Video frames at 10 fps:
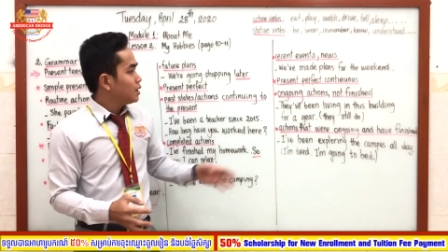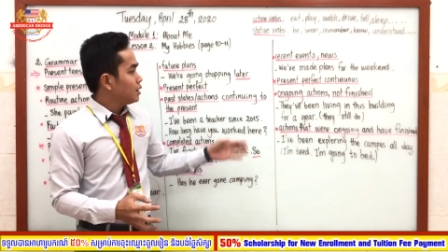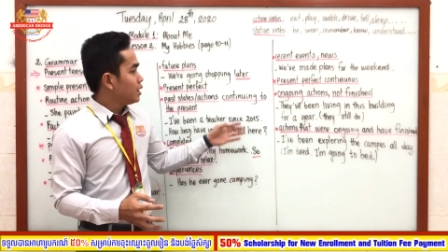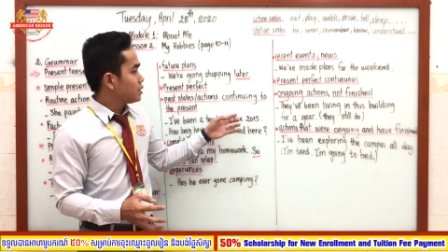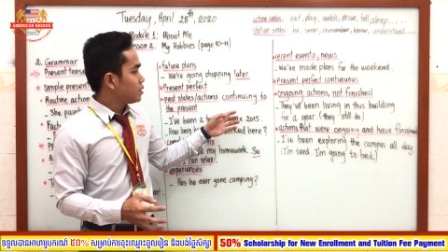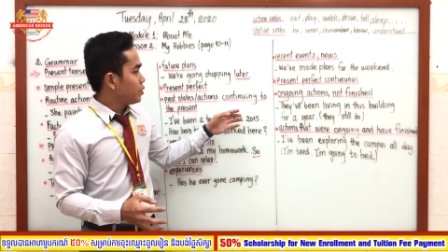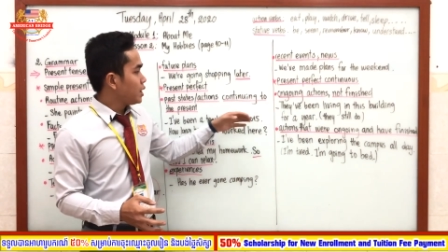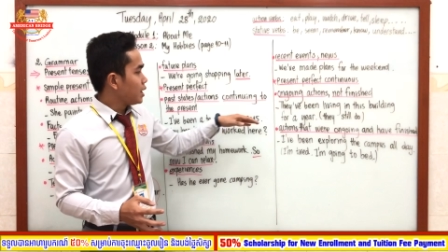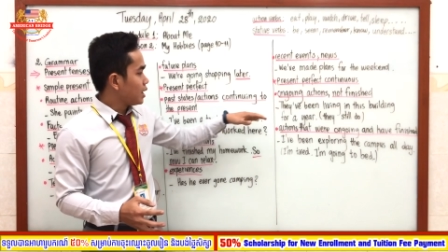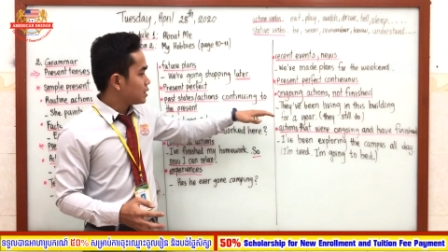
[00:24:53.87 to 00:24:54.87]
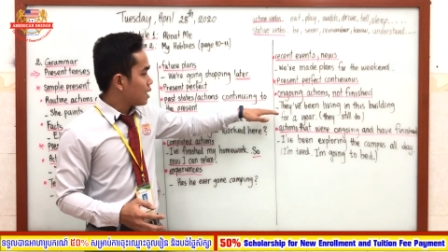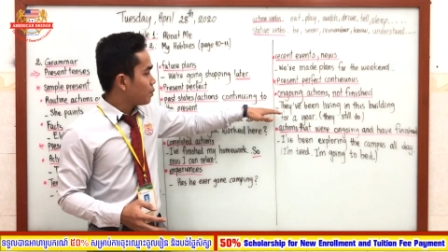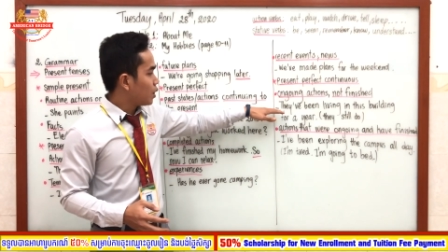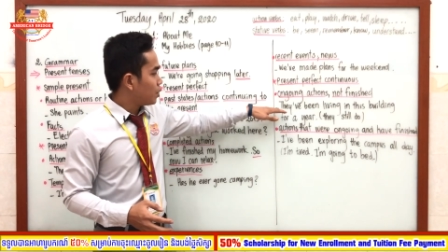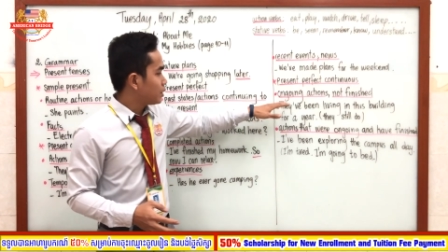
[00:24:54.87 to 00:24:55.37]
Let's read the
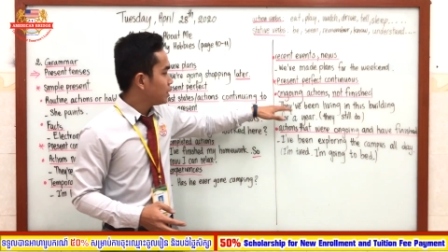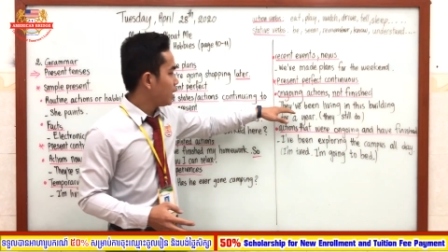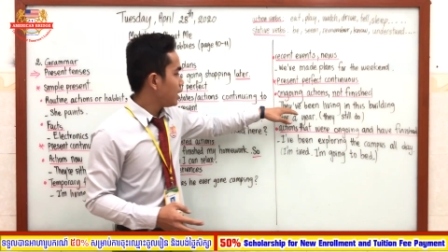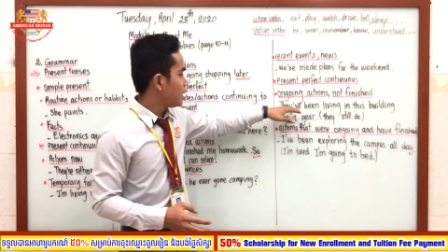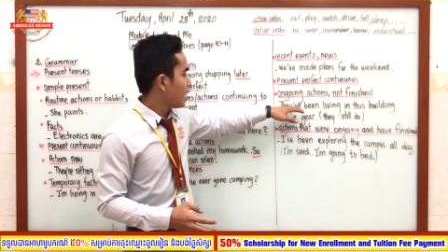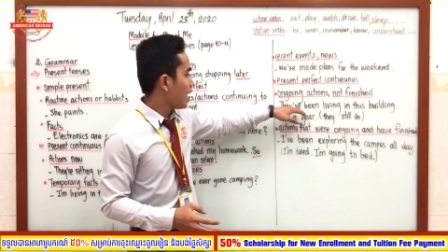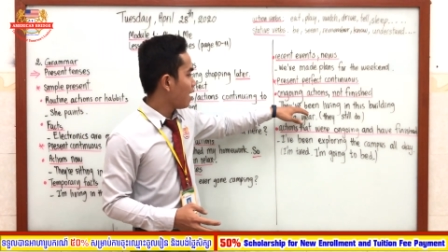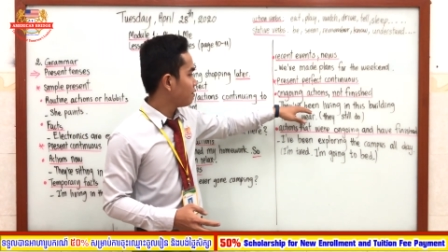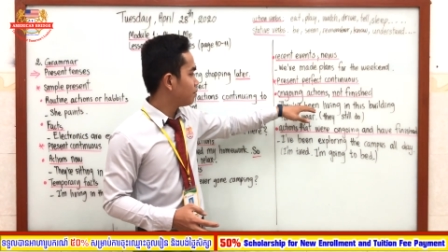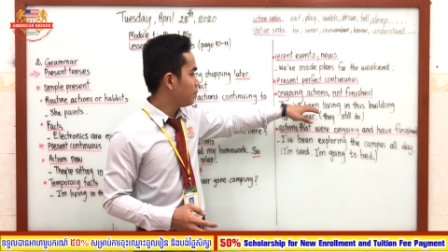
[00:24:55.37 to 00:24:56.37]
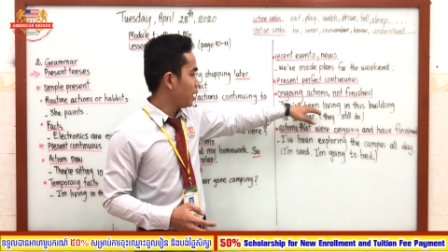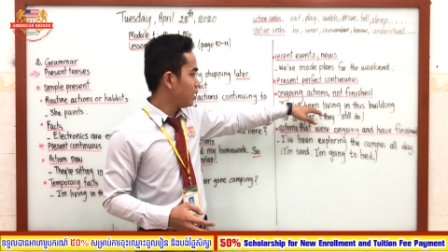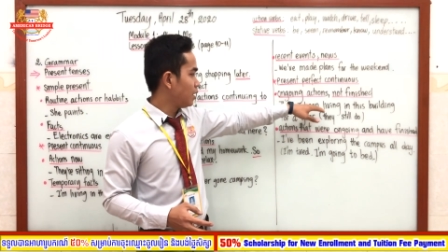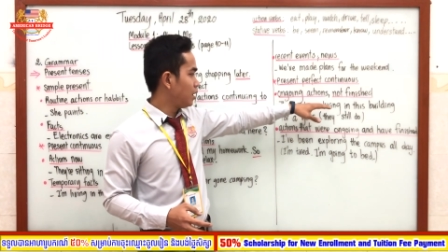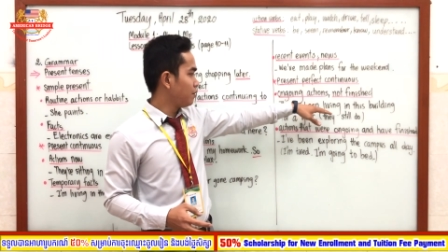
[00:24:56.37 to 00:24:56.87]
example. They have
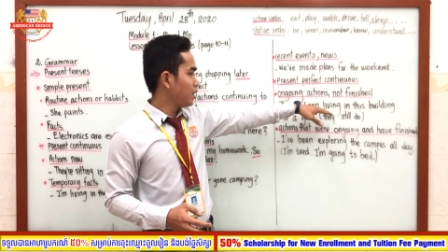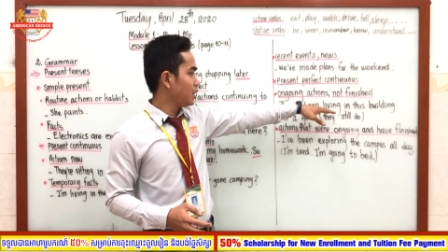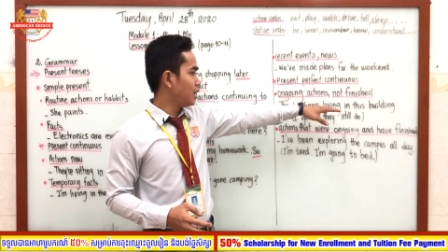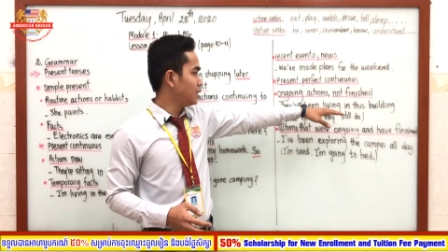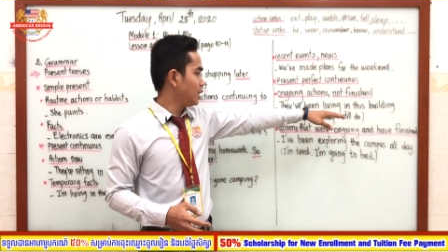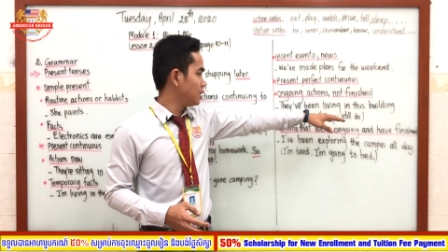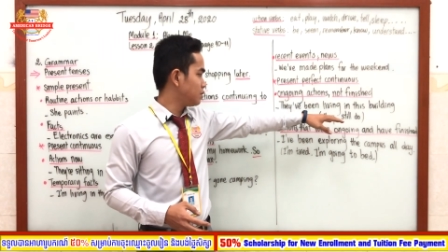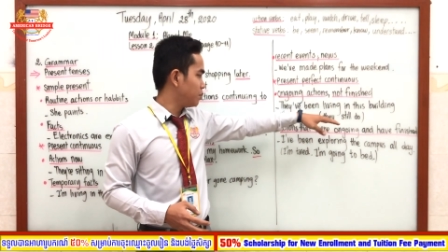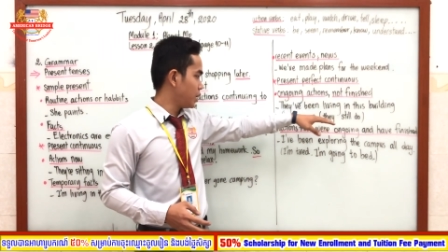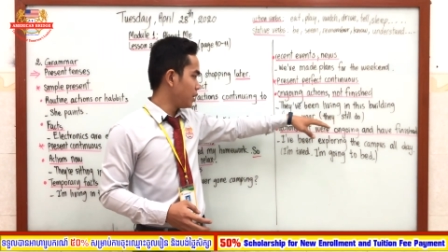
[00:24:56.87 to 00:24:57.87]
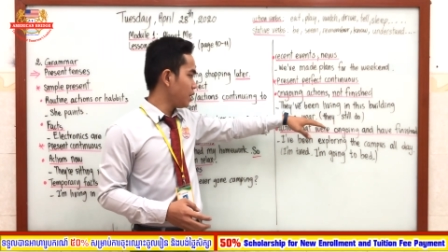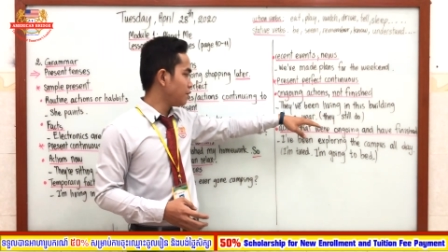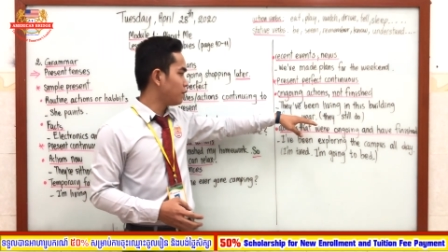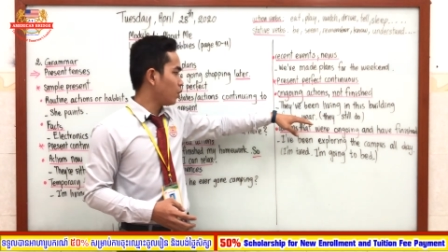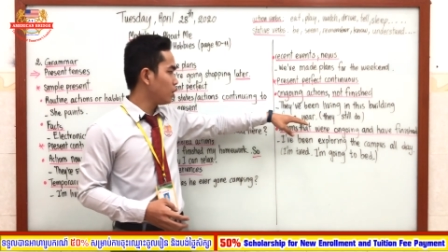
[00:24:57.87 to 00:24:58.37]
been living in this
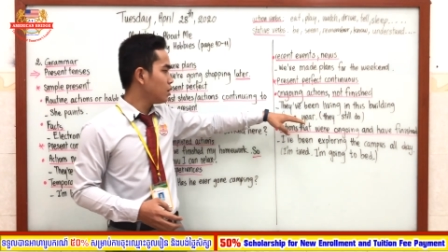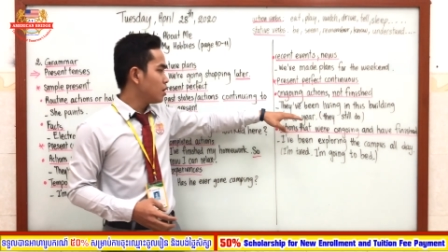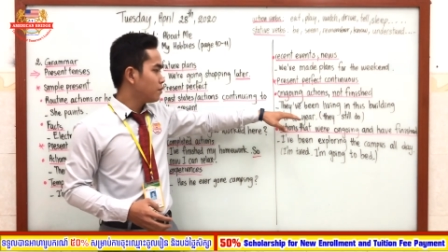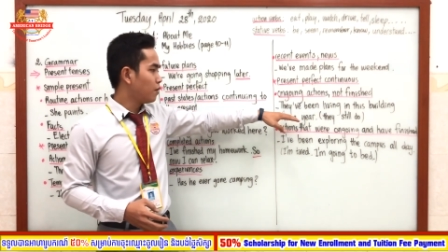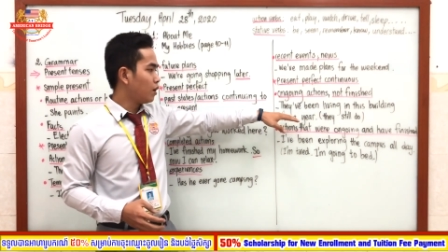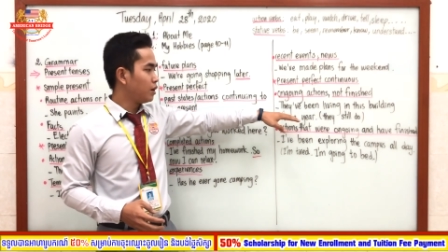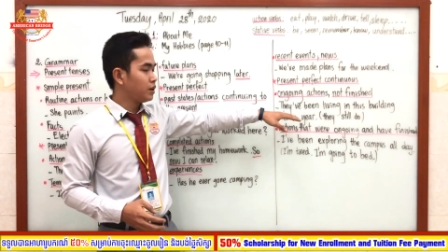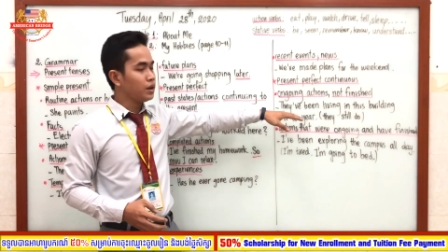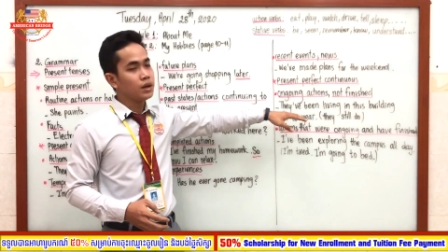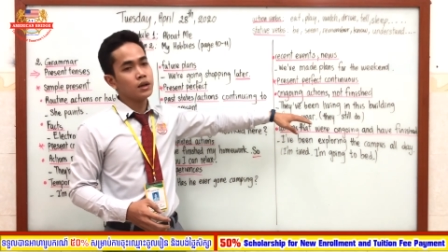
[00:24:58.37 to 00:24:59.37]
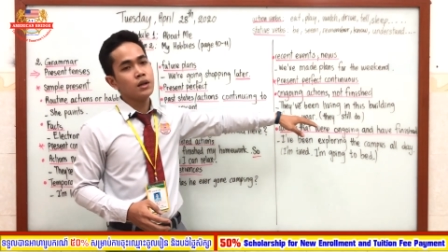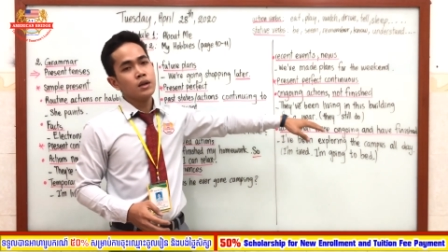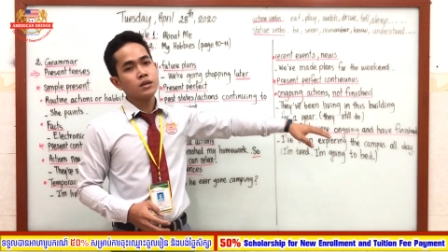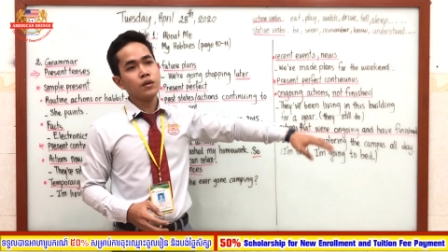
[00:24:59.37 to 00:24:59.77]
building for a year.